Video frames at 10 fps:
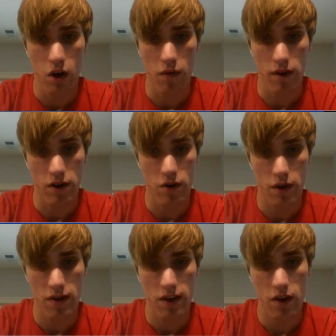over
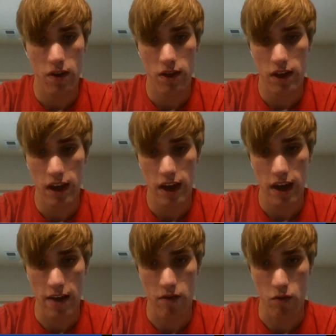towards the king.
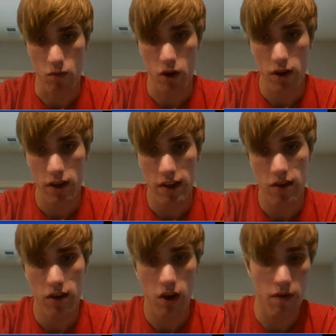I have a rook
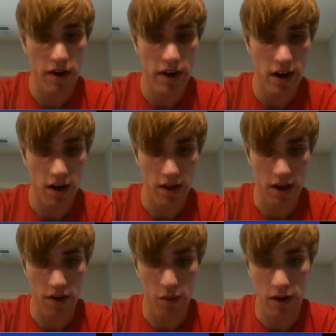that's over here.
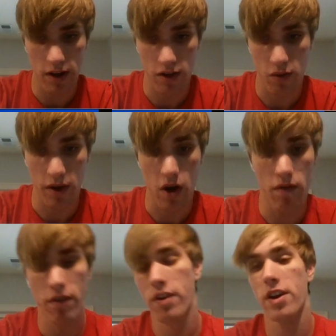The other one can swing
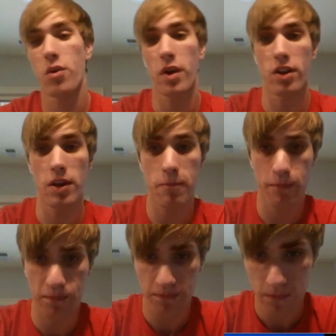over very quickly.
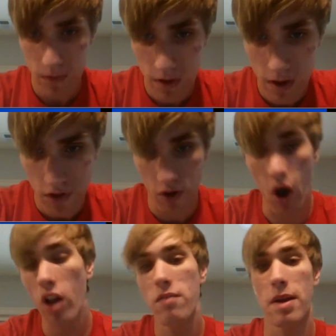So
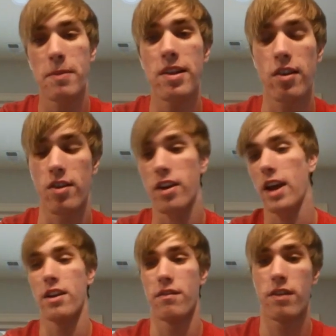all of my pieces are
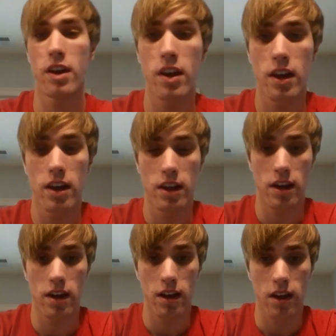kind of
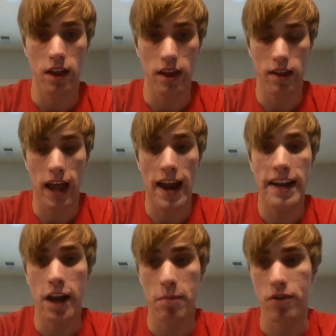
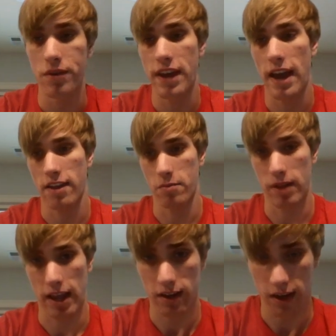lining up to attack this
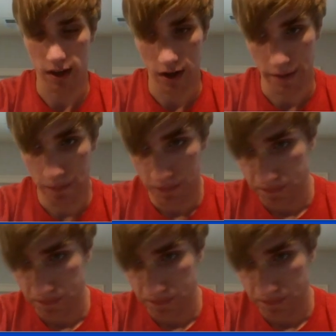black king here.